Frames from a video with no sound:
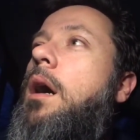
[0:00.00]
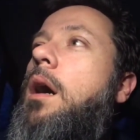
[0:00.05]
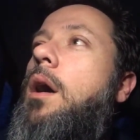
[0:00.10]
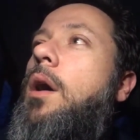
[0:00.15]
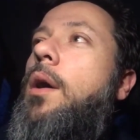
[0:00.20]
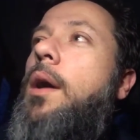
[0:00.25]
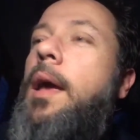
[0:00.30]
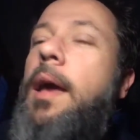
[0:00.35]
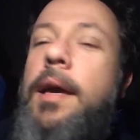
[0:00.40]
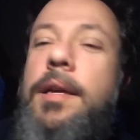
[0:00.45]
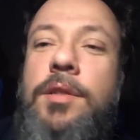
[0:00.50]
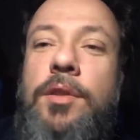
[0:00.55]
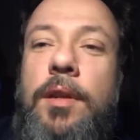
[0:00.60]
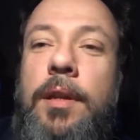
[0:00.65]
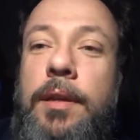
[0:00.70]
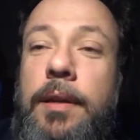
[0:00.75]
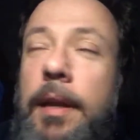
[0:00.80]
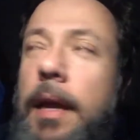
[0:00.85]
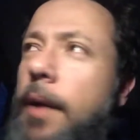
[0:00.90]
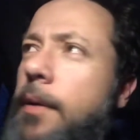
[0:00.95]
Okay, so
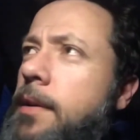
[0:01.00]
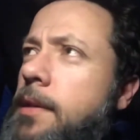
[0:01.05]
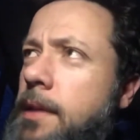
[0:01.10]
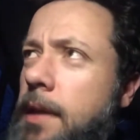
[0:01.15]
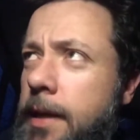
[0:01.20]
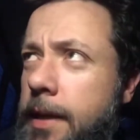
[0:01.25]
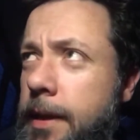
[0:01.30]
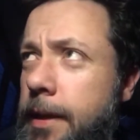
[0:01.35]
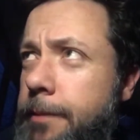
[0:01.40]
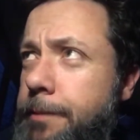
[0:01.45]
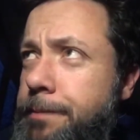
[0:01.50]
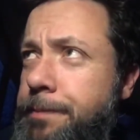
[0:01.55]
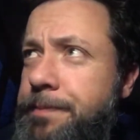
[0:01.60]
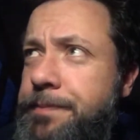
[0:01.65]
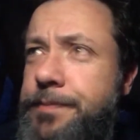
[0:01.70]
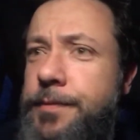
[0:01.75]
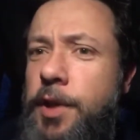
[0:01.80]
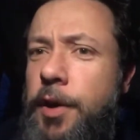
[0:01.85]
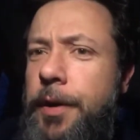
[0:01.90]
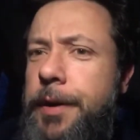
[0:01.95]
now it's like a,
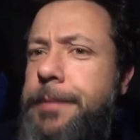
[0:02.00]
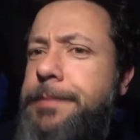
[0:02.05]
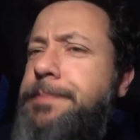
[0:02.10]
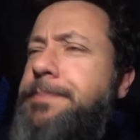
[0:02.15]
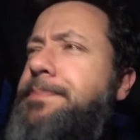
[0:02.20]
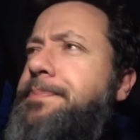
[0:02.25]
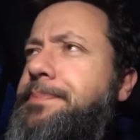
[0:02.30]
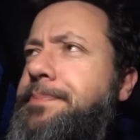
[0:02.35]
sorry.